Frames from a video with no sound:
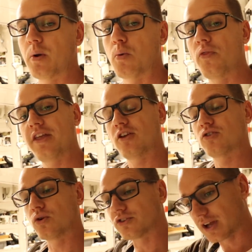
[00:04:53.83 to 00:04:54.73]
we want the
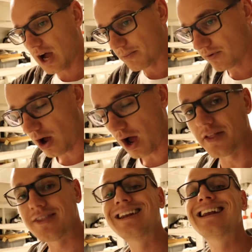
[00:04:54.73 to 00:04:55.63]
exhaust to come
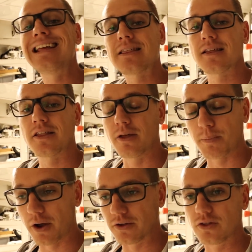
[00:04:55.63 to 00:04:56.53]
underneath the
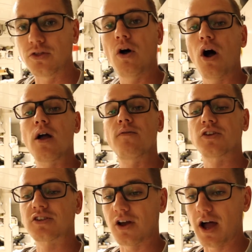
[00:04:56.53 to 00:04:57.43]
boat, not over
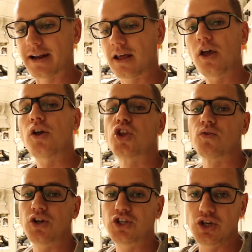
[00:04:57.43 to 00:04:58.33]
the side, to
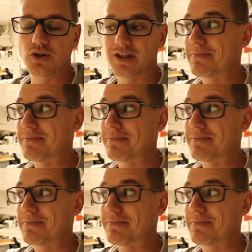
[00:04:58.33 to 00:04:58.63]
reduce the